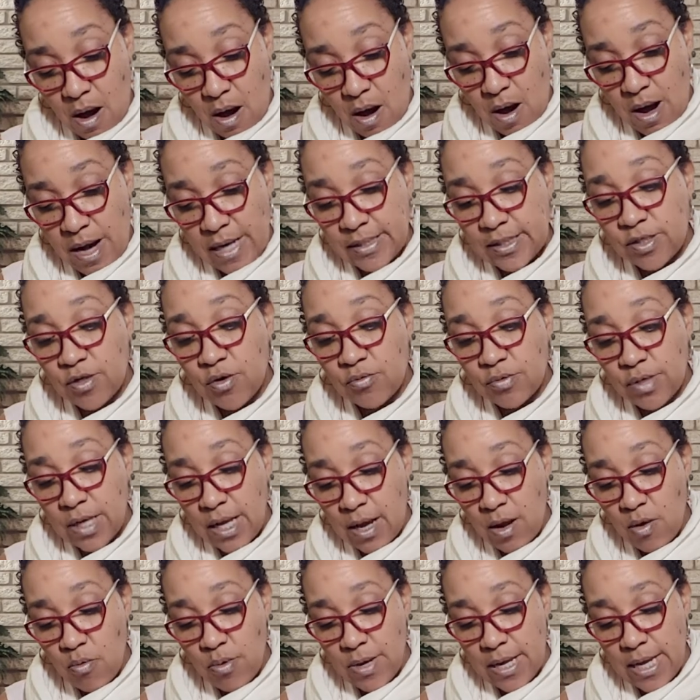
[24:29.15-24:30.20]
All right, so
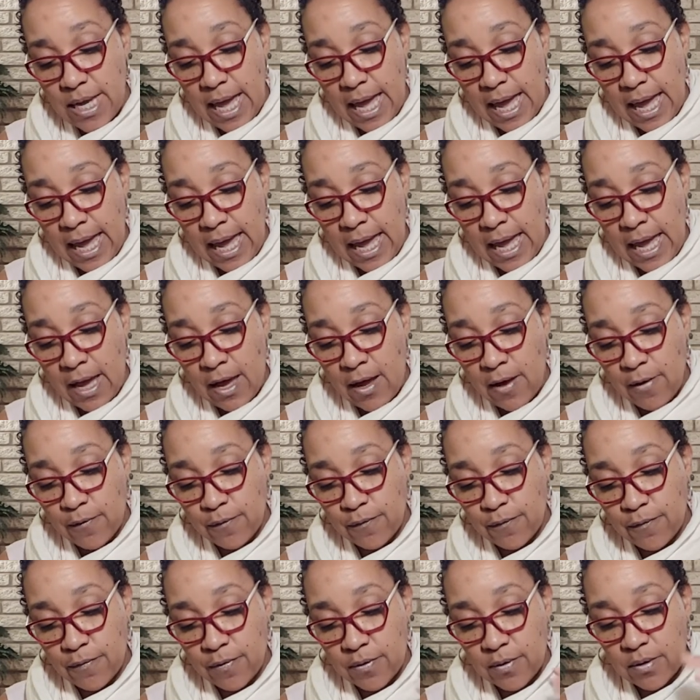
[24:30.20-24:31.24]
now we
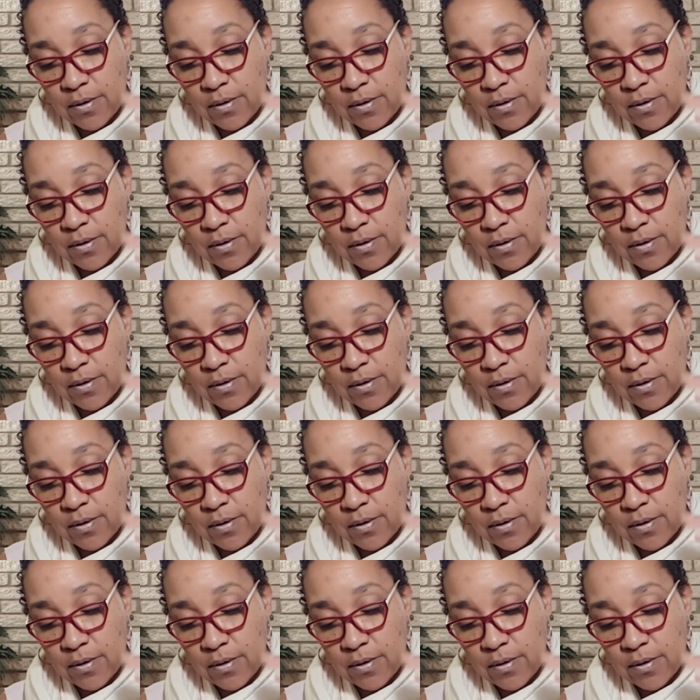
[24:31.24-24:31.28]
have